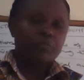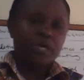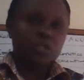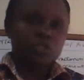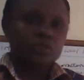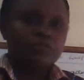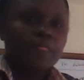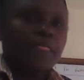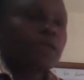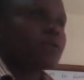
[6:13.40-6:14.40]
page.
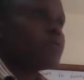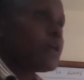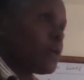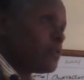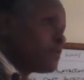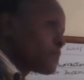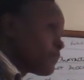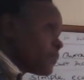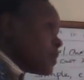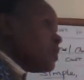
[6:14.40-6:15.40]
Then
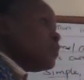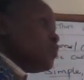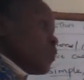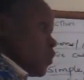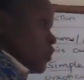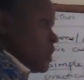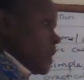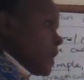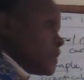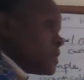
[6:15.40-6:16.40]
you
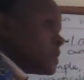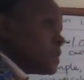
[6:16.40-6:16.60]
coordinate.